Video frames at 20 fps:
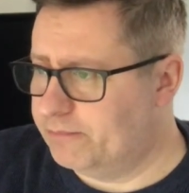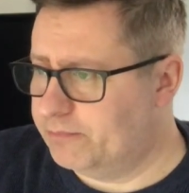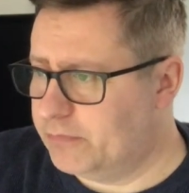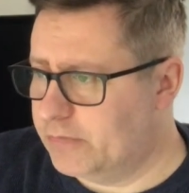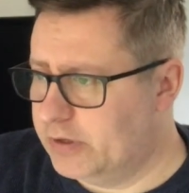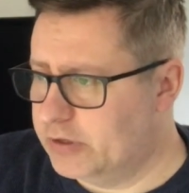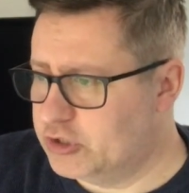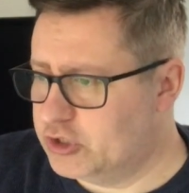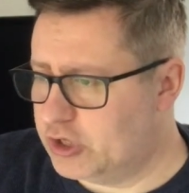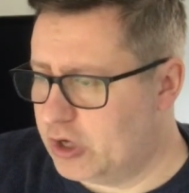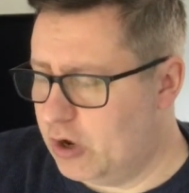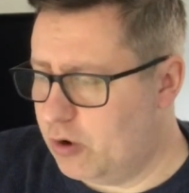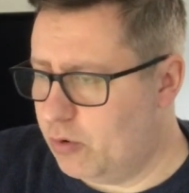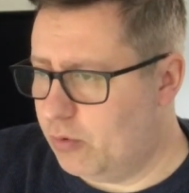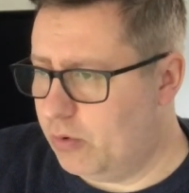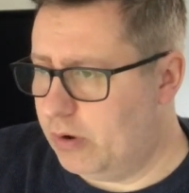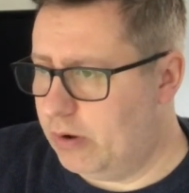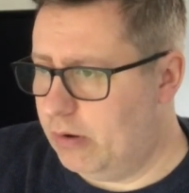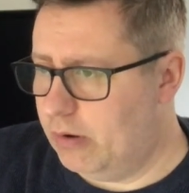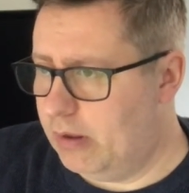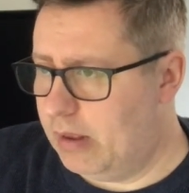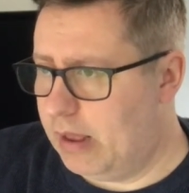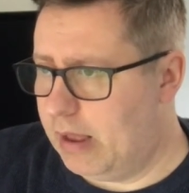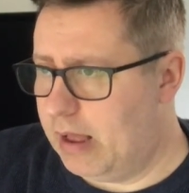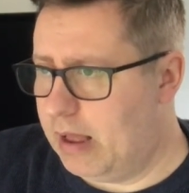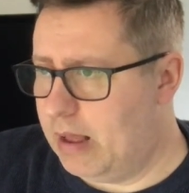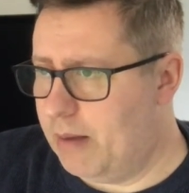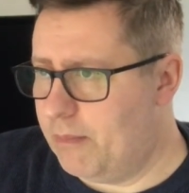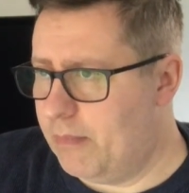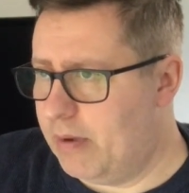So
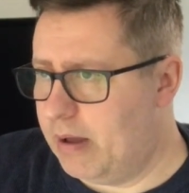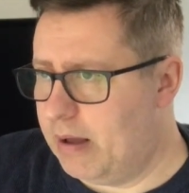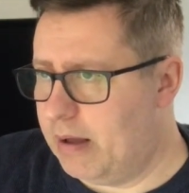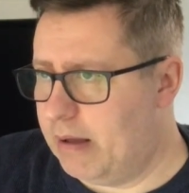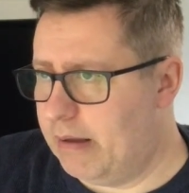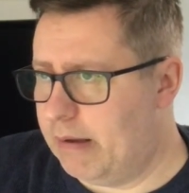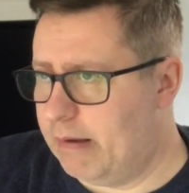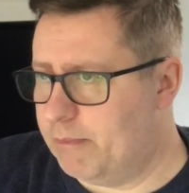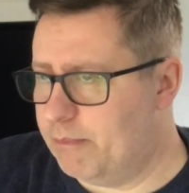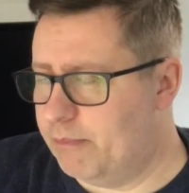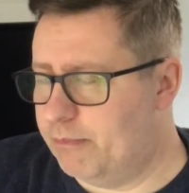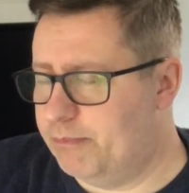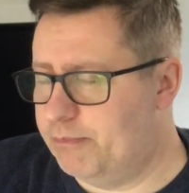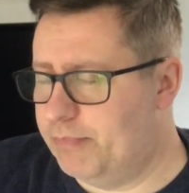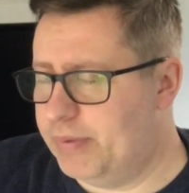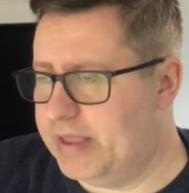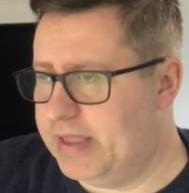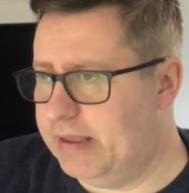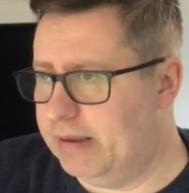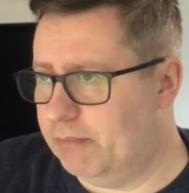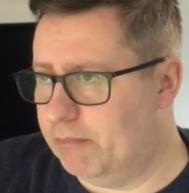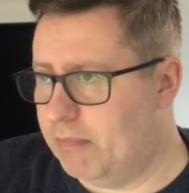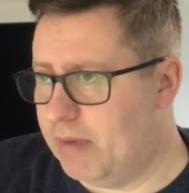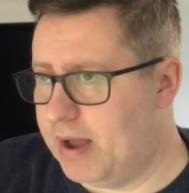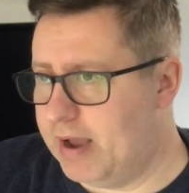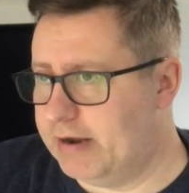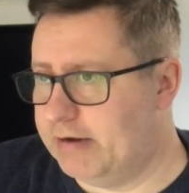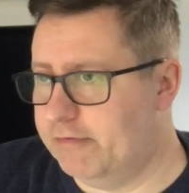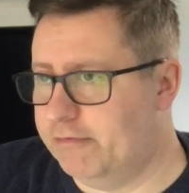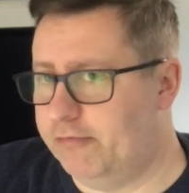I'm being
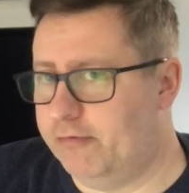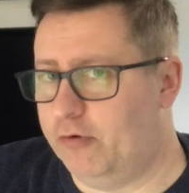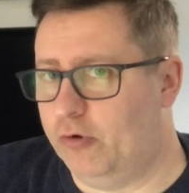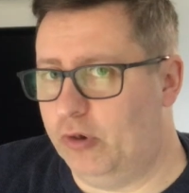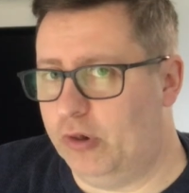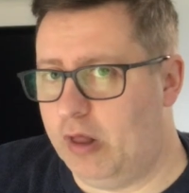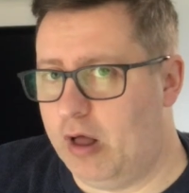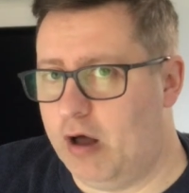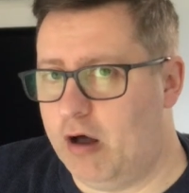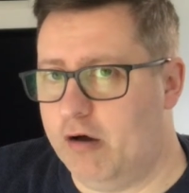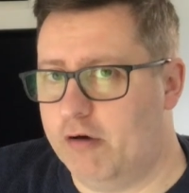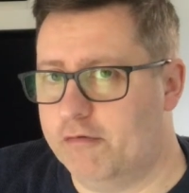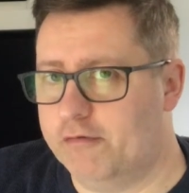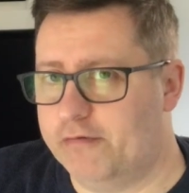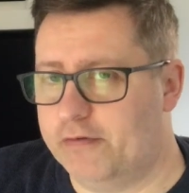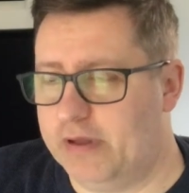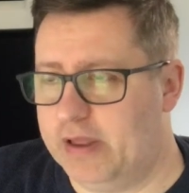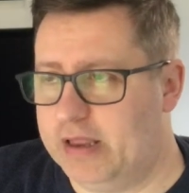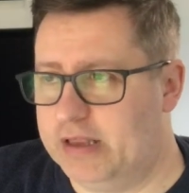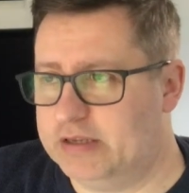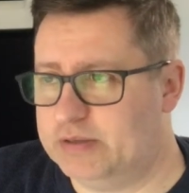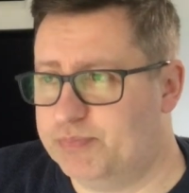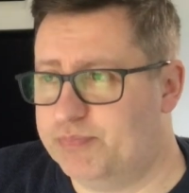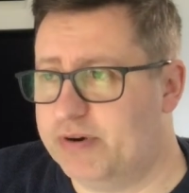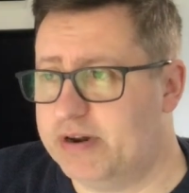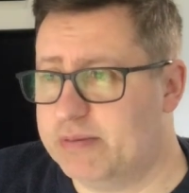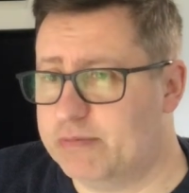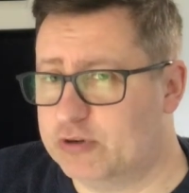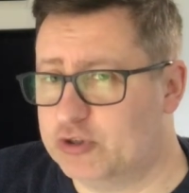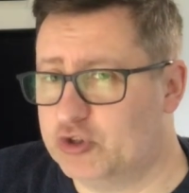mindful of, it's pretty
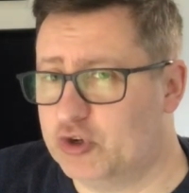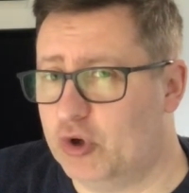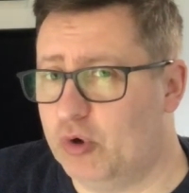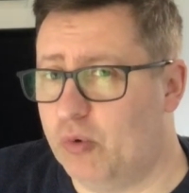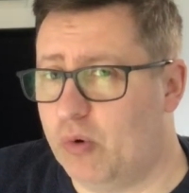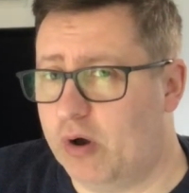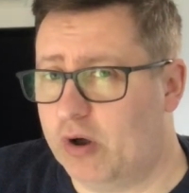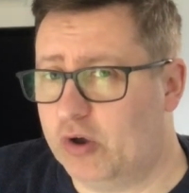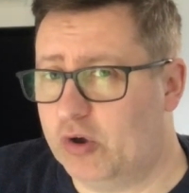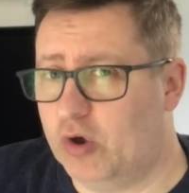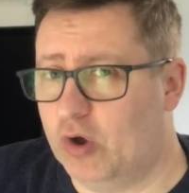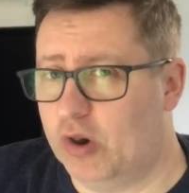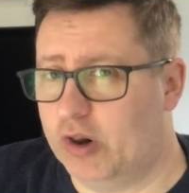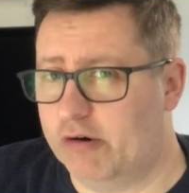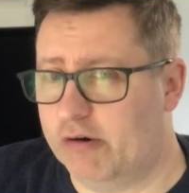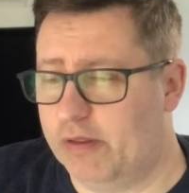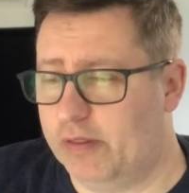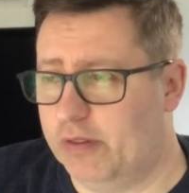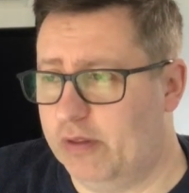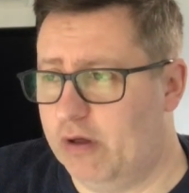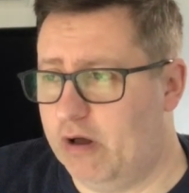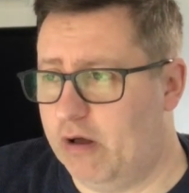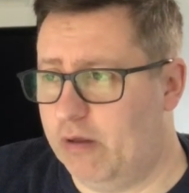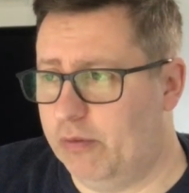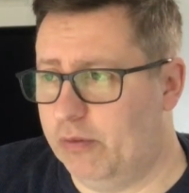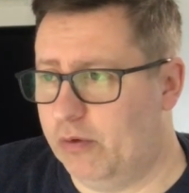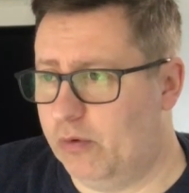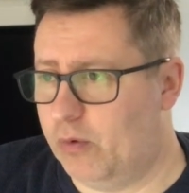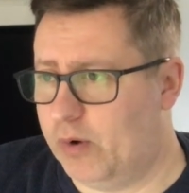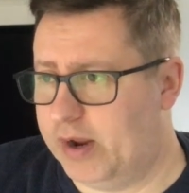much all one colour on
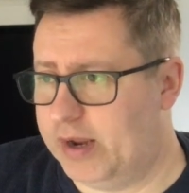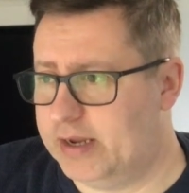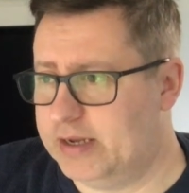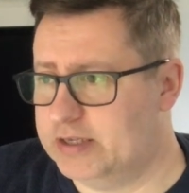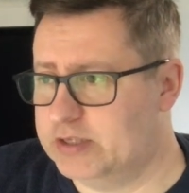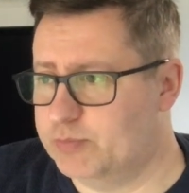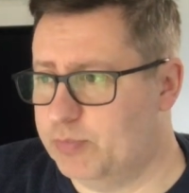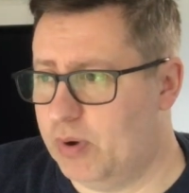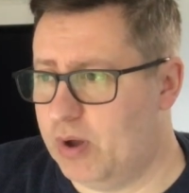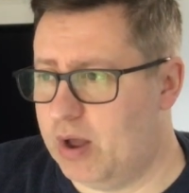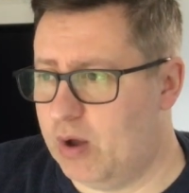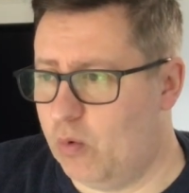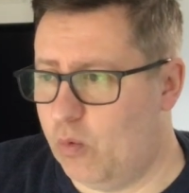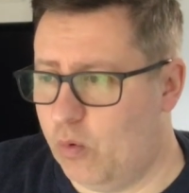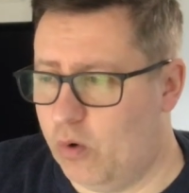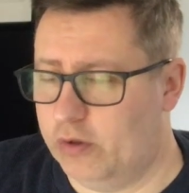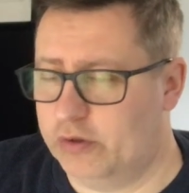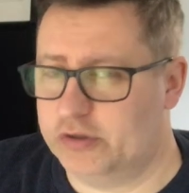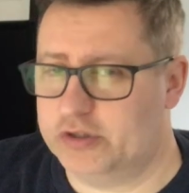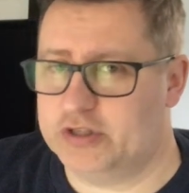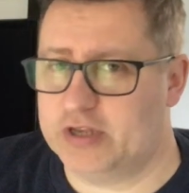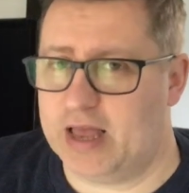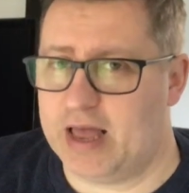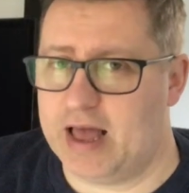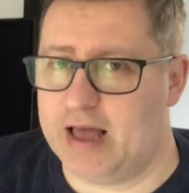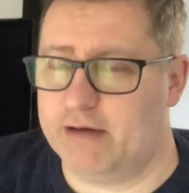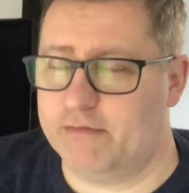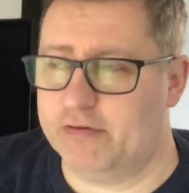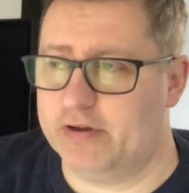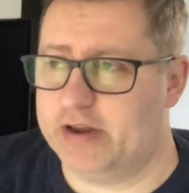the wings, but I want to
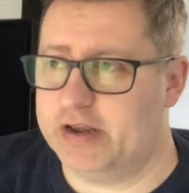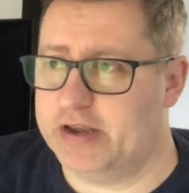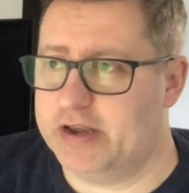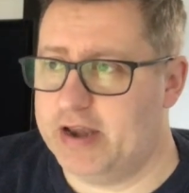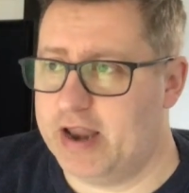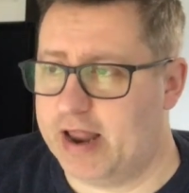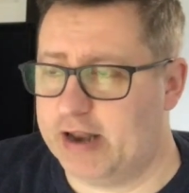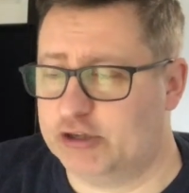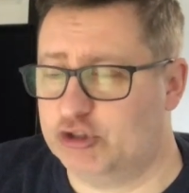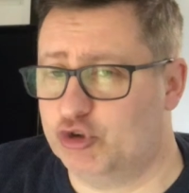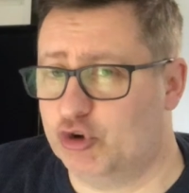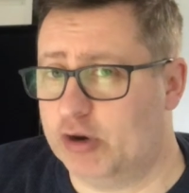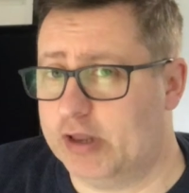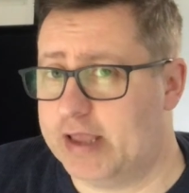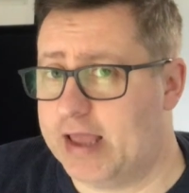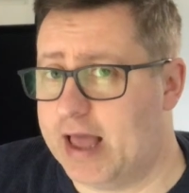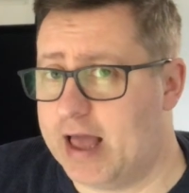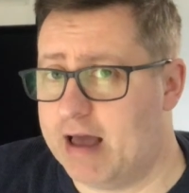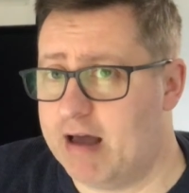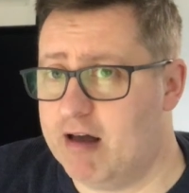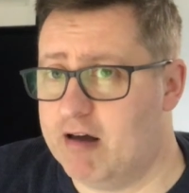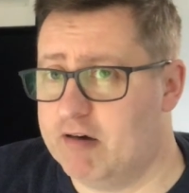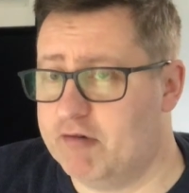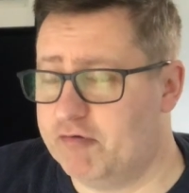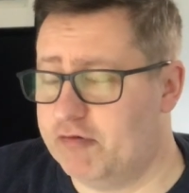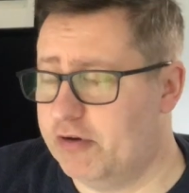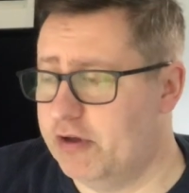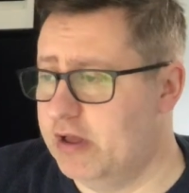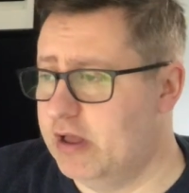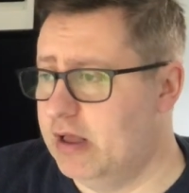have it naturally have
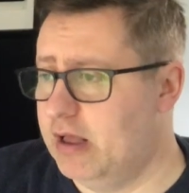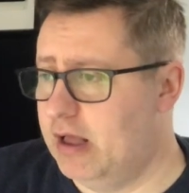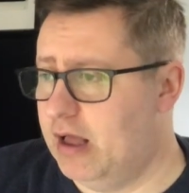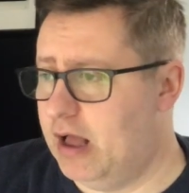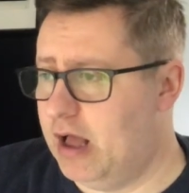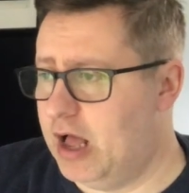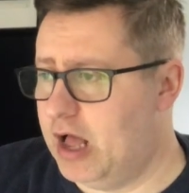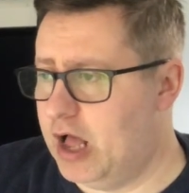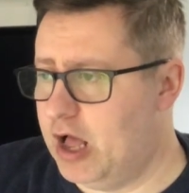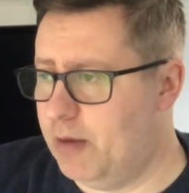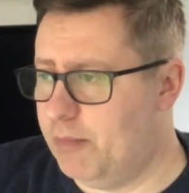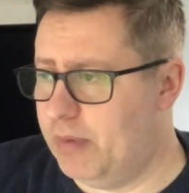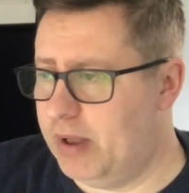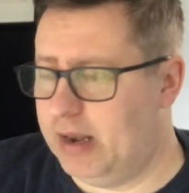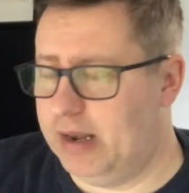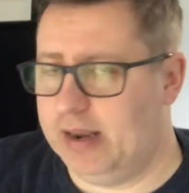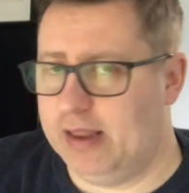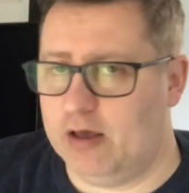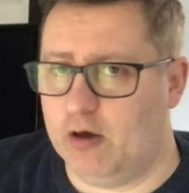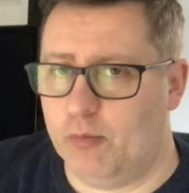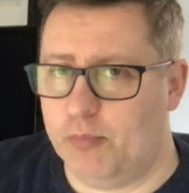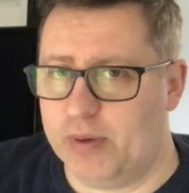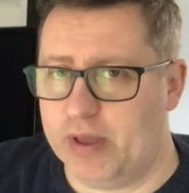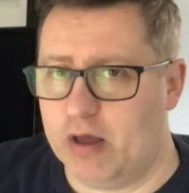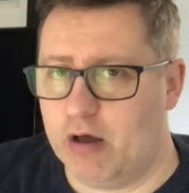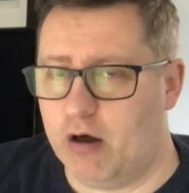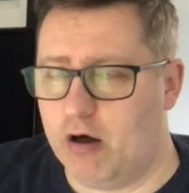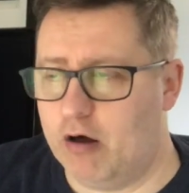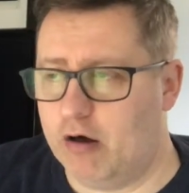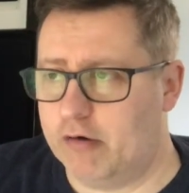a little bit
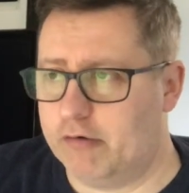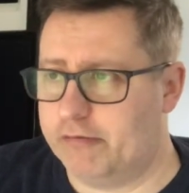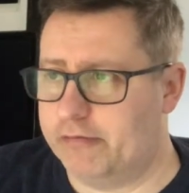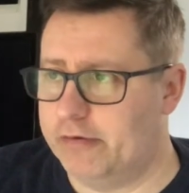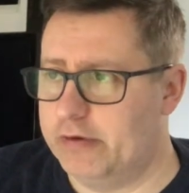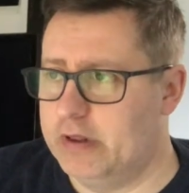of